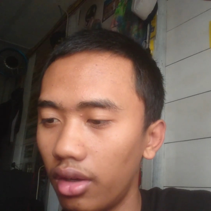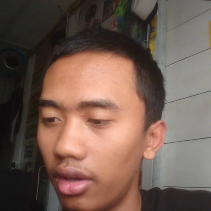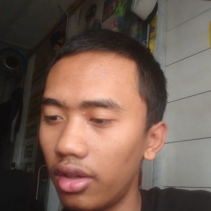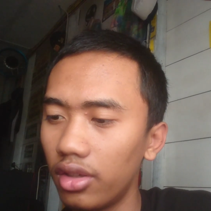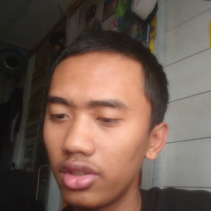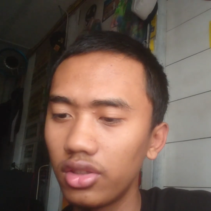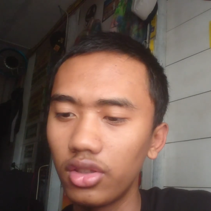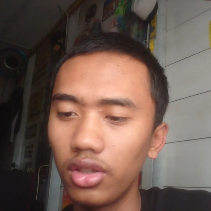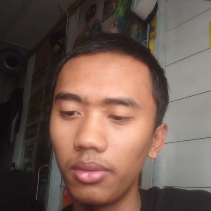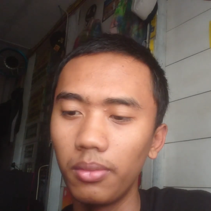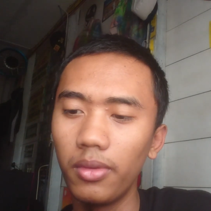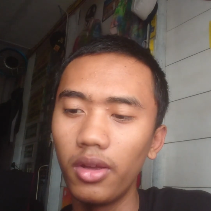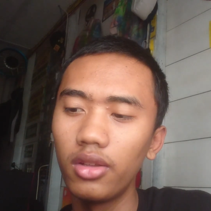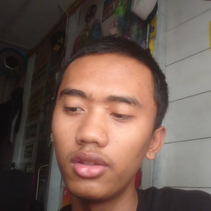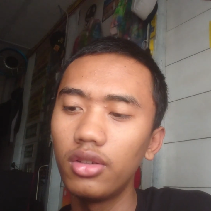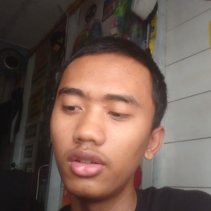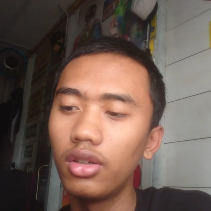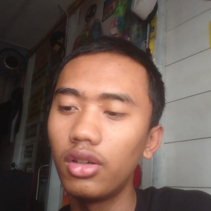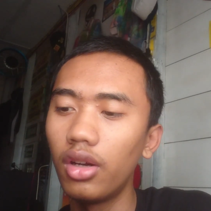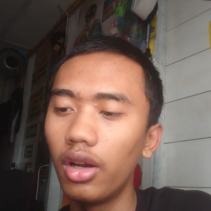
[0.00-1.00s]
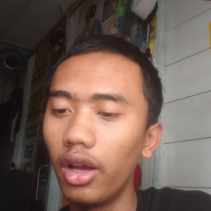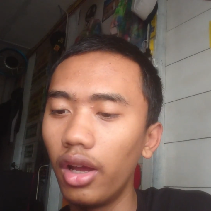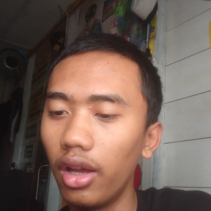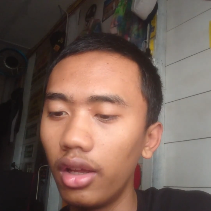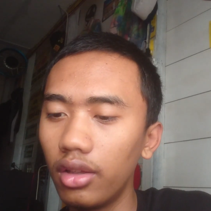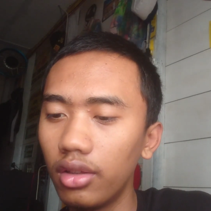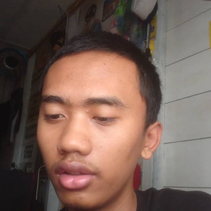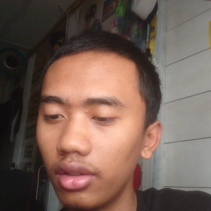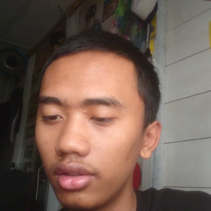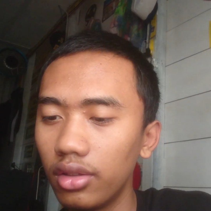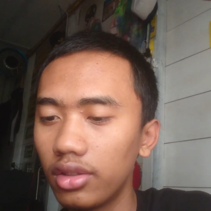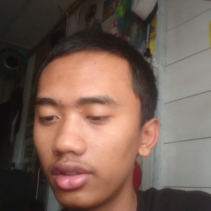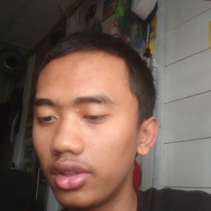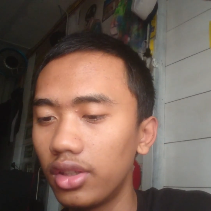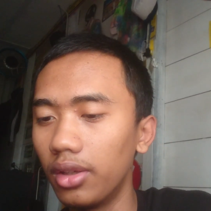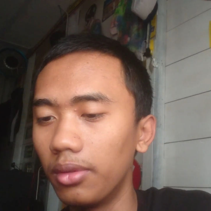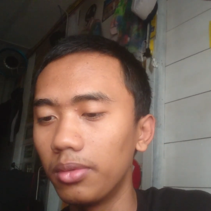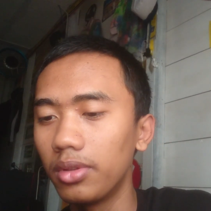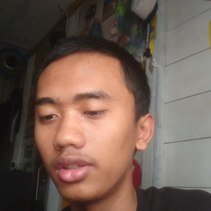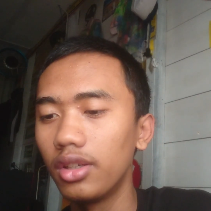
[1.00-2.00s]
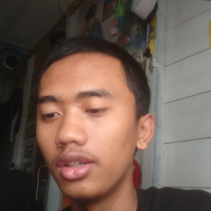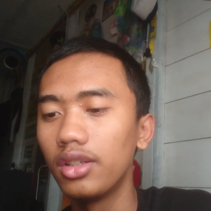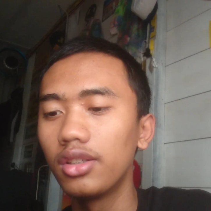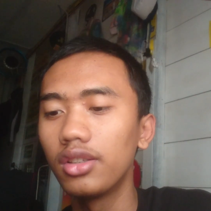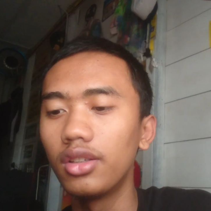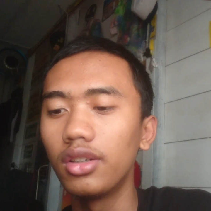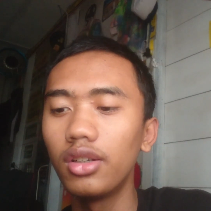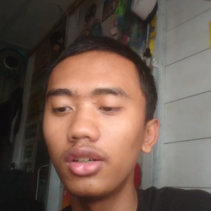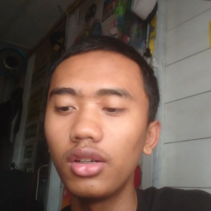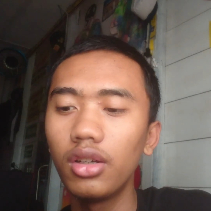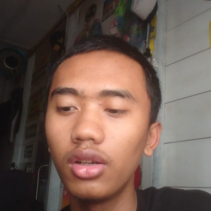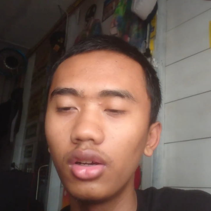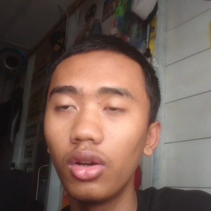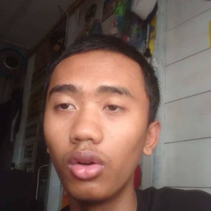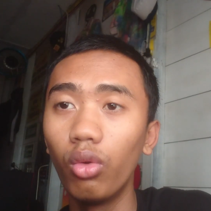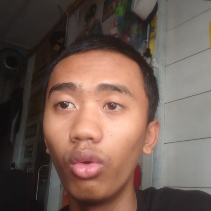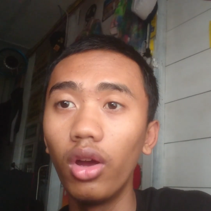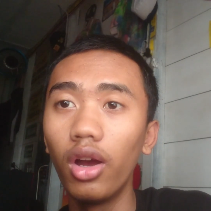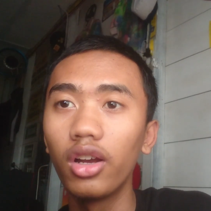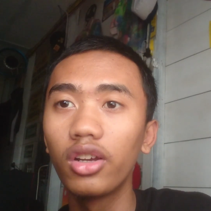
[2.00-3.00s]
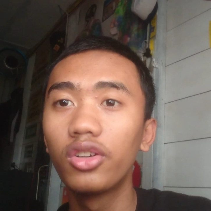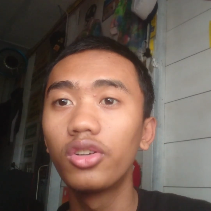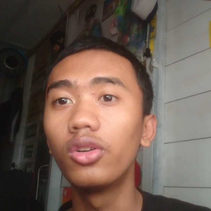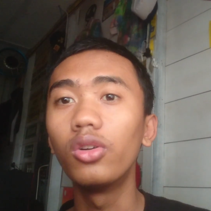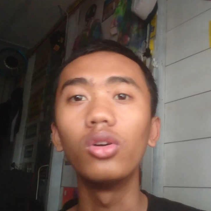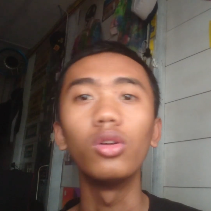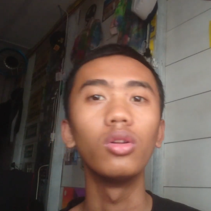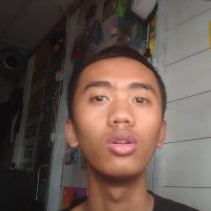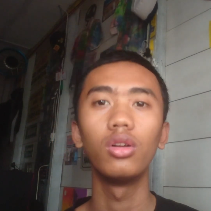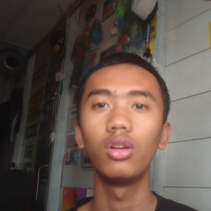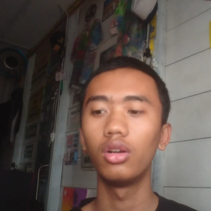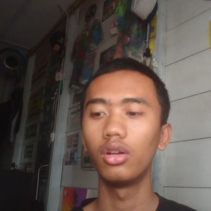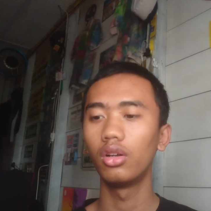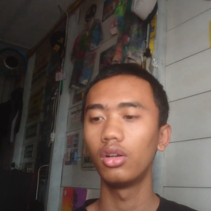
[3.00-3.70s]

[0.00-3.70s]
Her stepmother and stepsister were cruel